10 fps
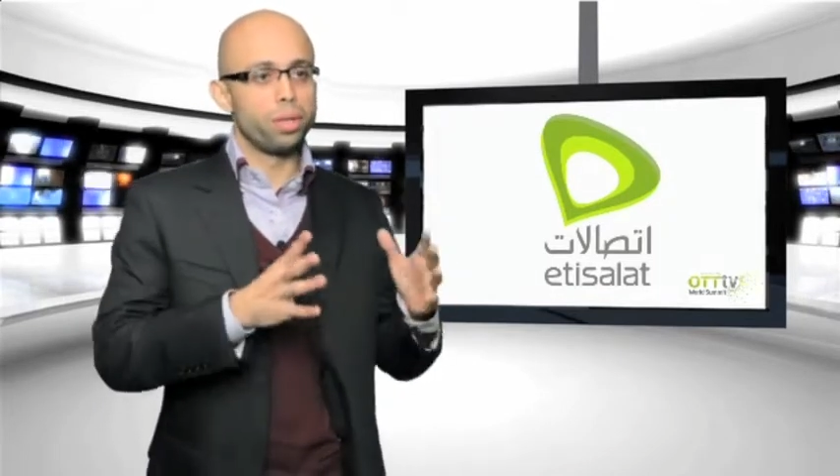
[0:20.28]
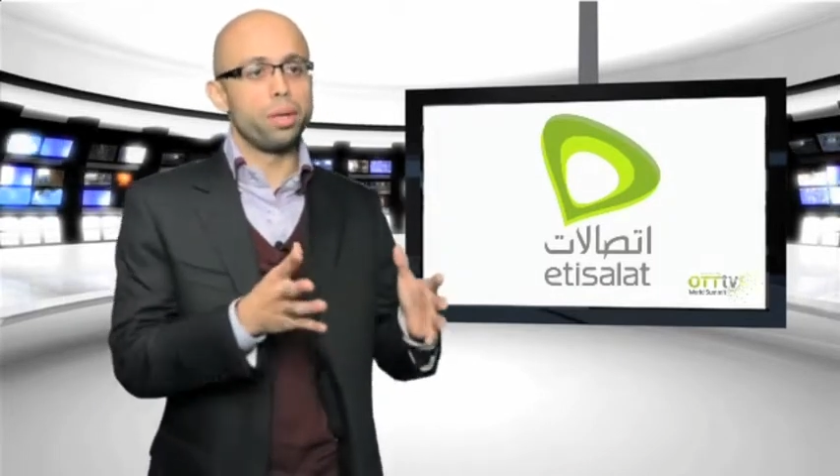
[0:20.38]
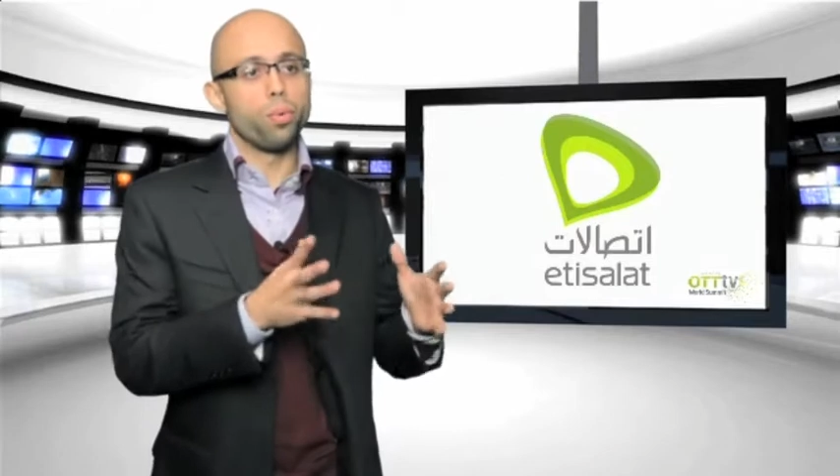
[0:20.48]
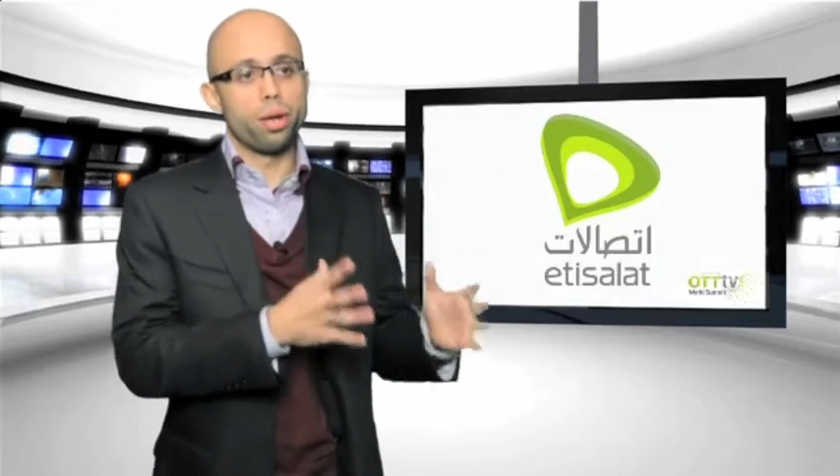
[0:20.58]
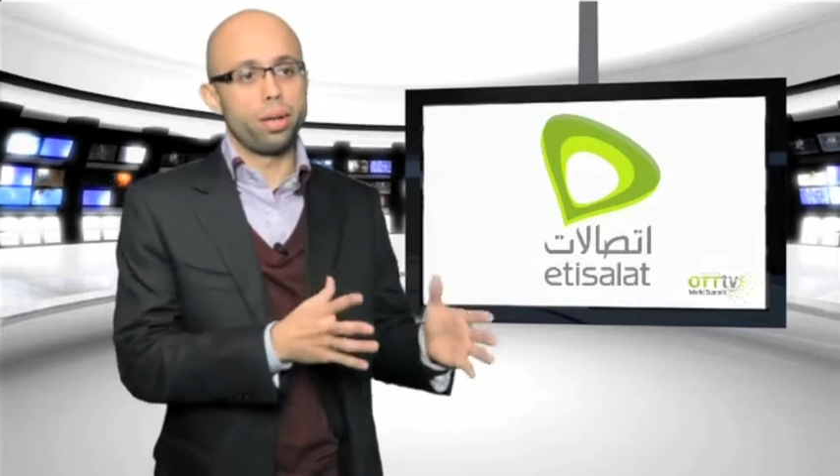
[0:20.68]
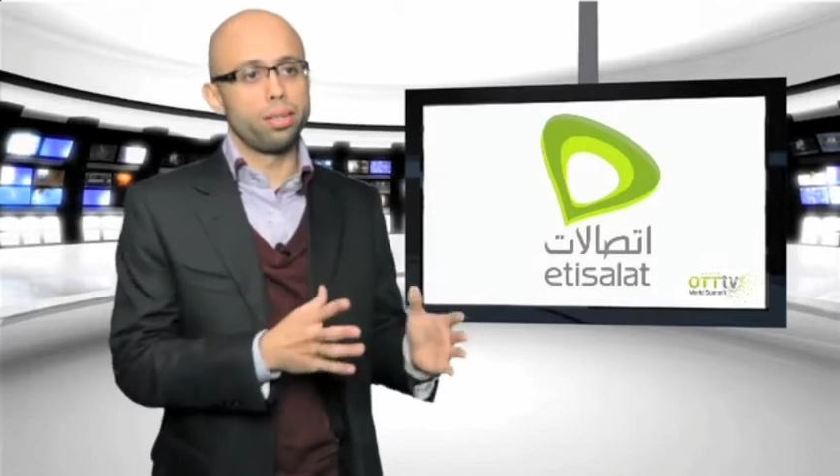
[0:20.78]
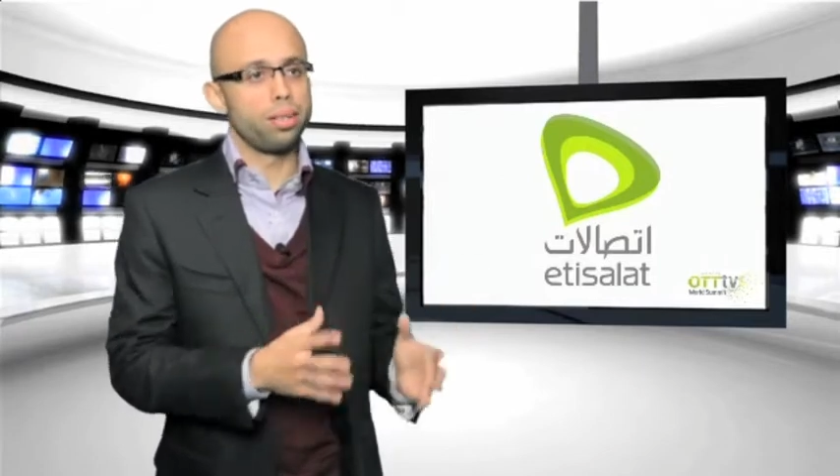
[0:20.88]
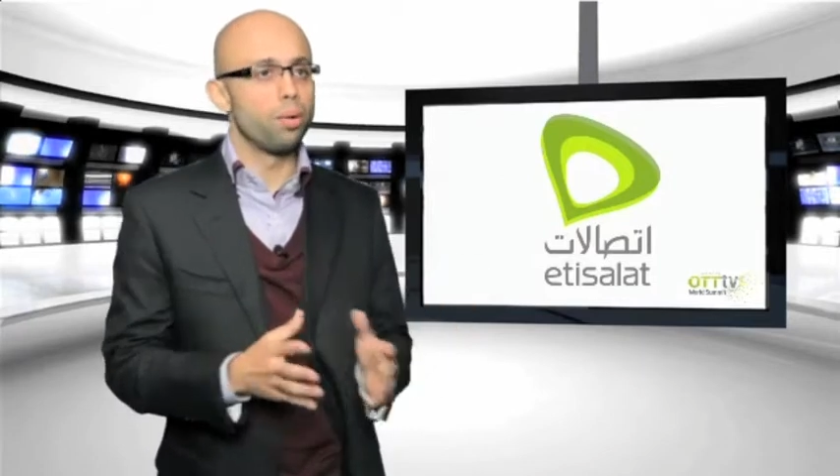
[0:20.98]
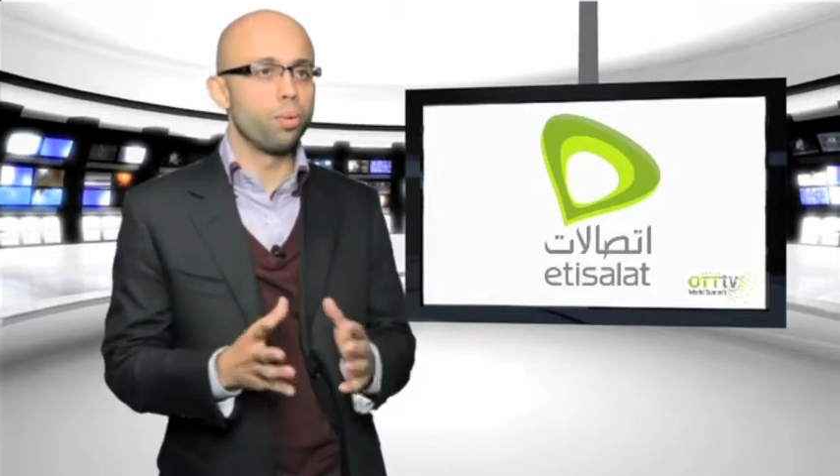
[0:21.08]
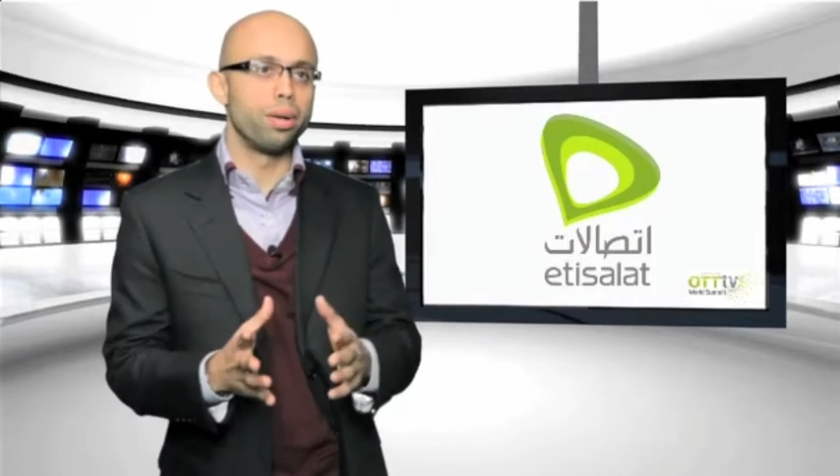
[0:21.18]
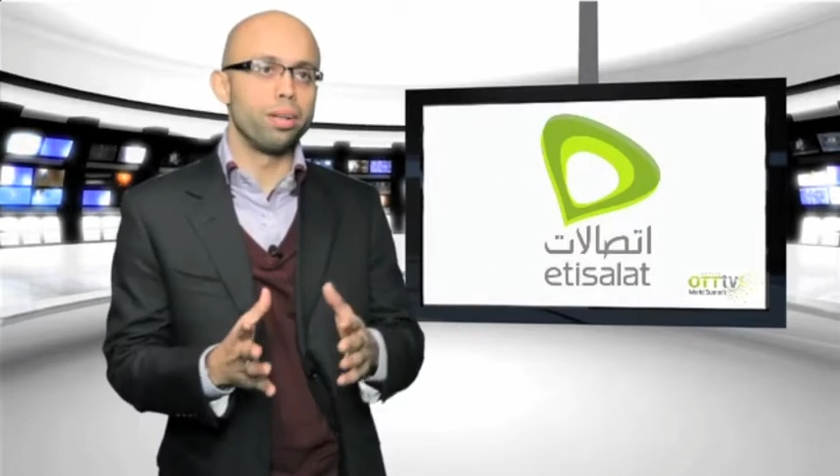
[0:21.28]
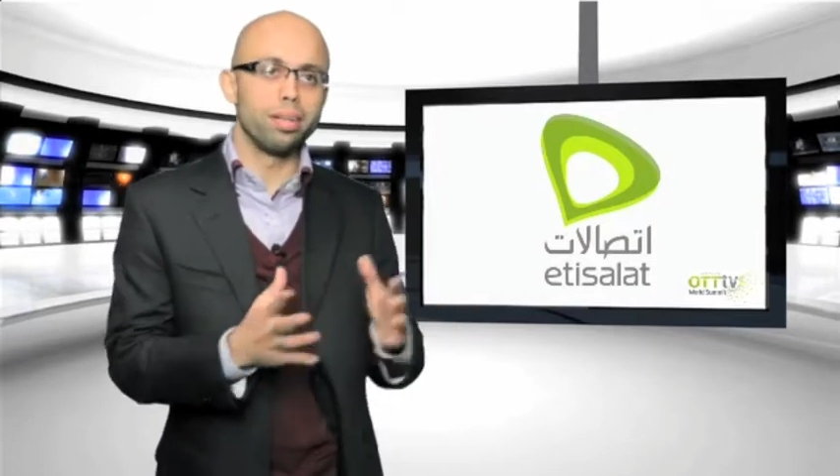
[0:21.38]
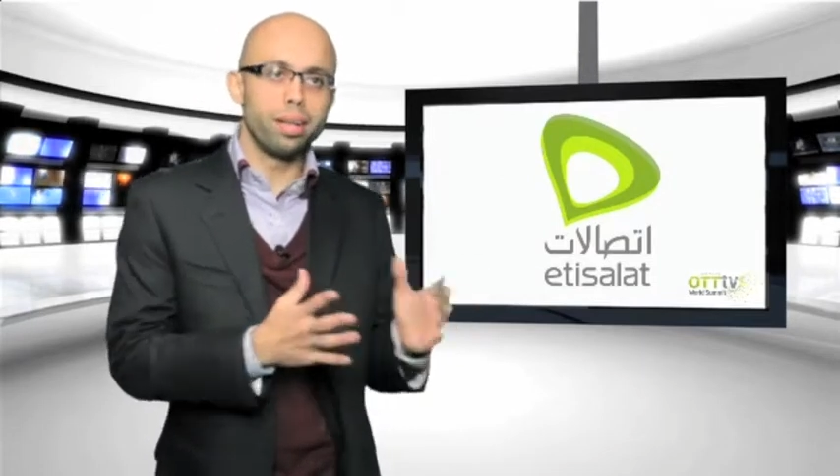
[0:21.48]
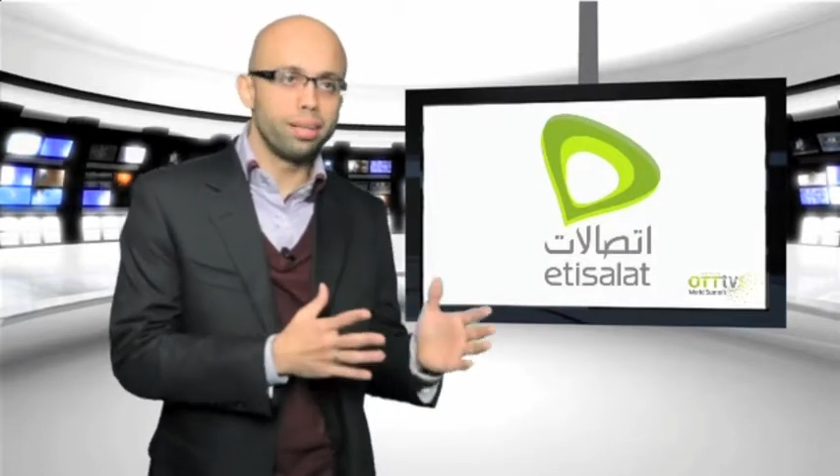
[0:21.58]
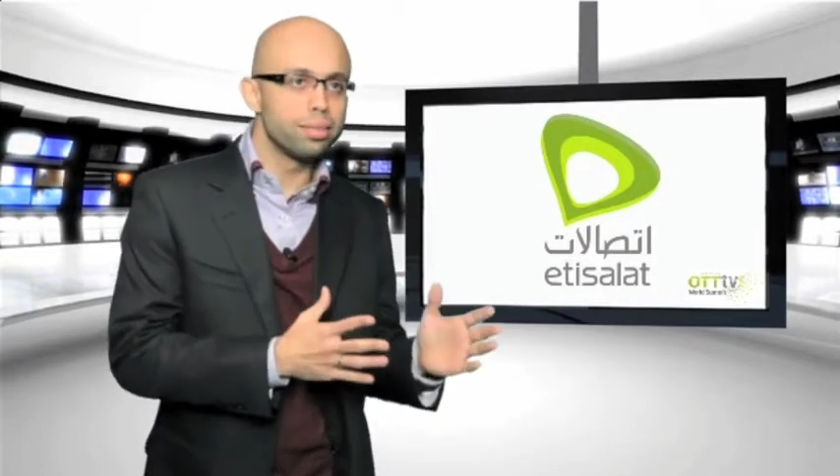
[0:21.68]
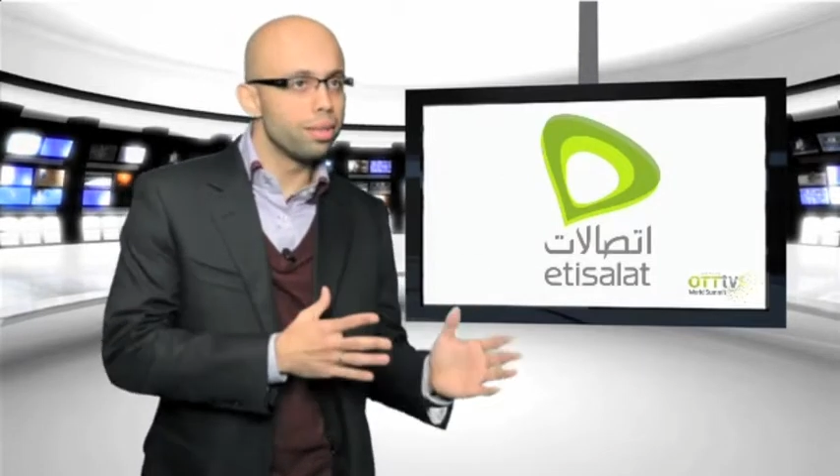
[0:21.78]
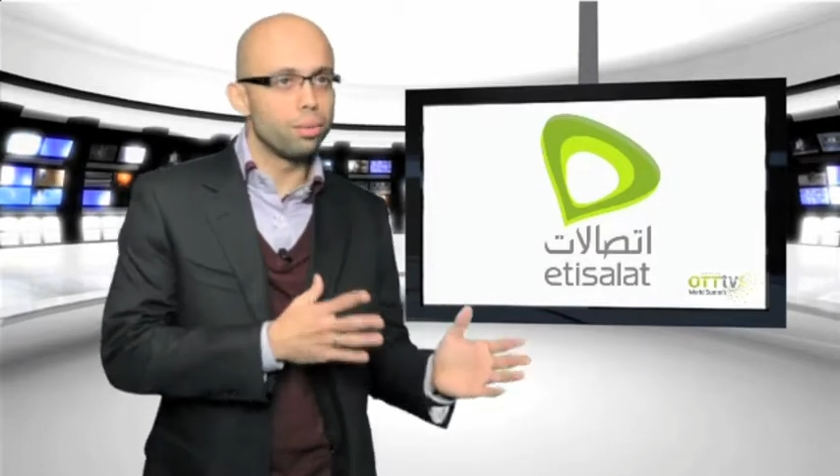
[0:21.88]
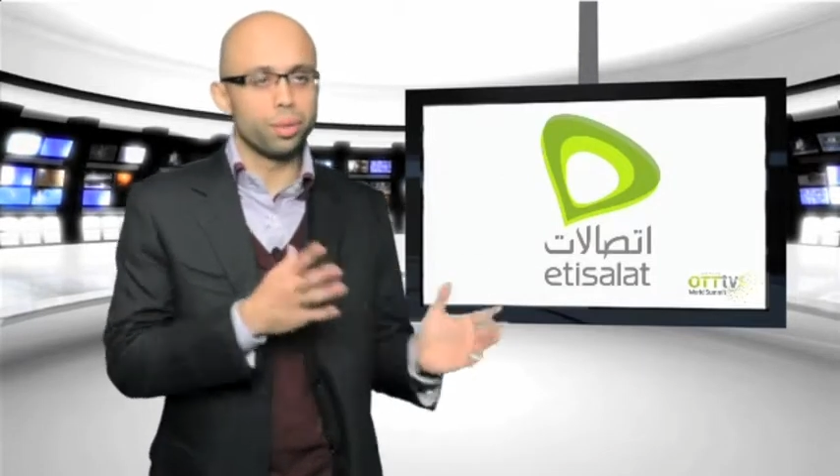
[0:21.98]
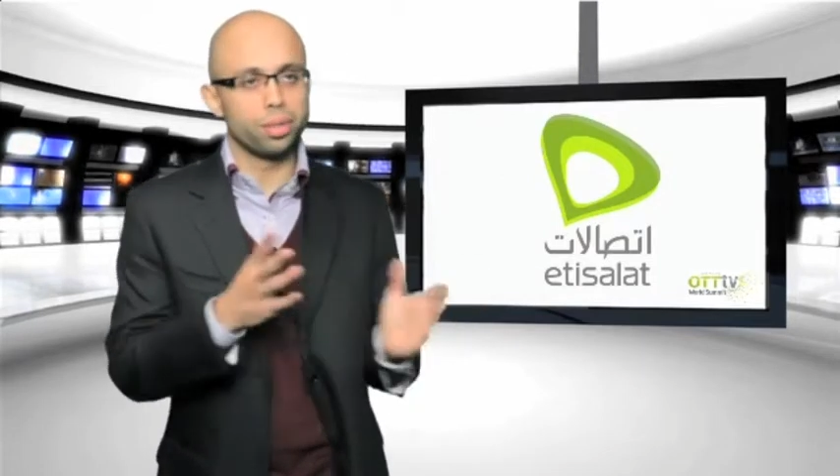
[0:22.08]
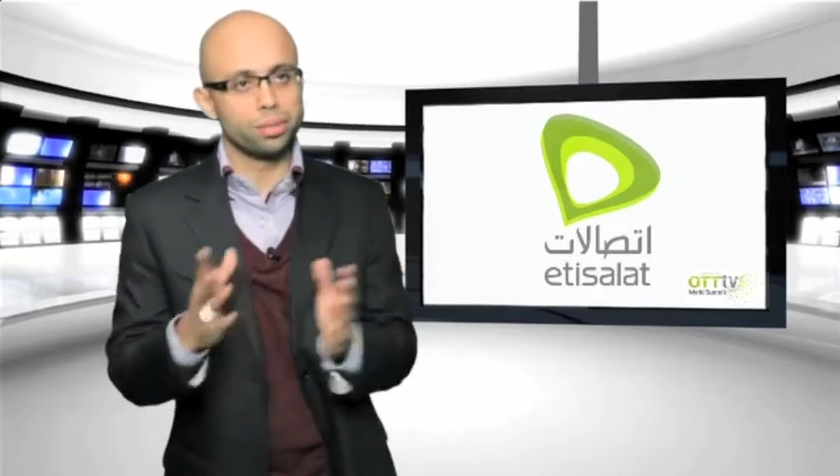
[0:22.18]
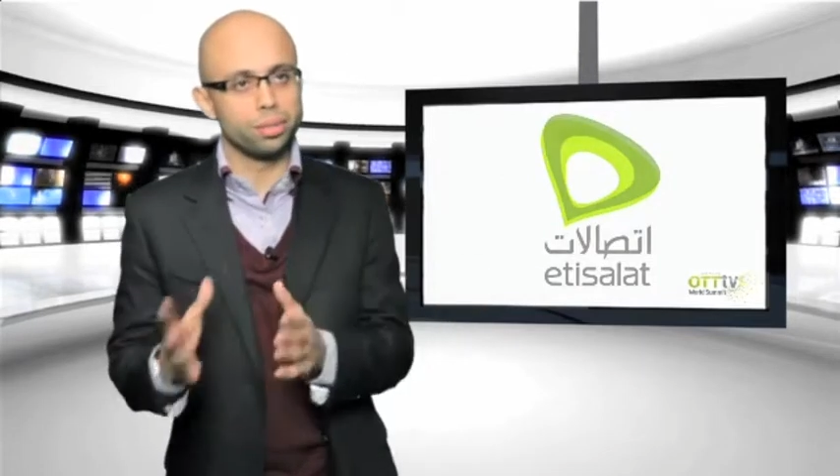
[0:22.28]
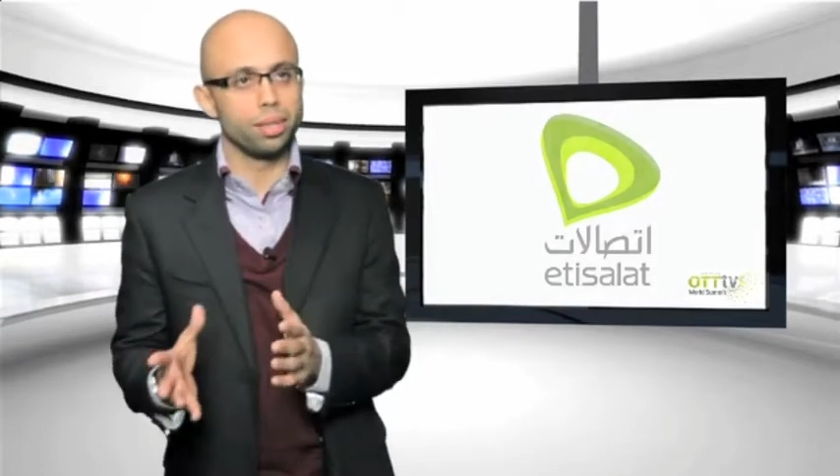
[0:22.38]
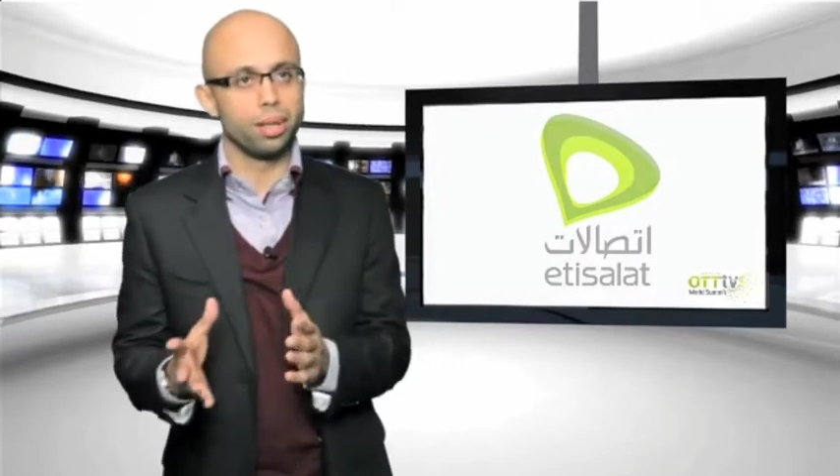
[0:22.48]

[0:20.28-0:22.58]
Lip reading: want it. They don't want it late. They don't want it.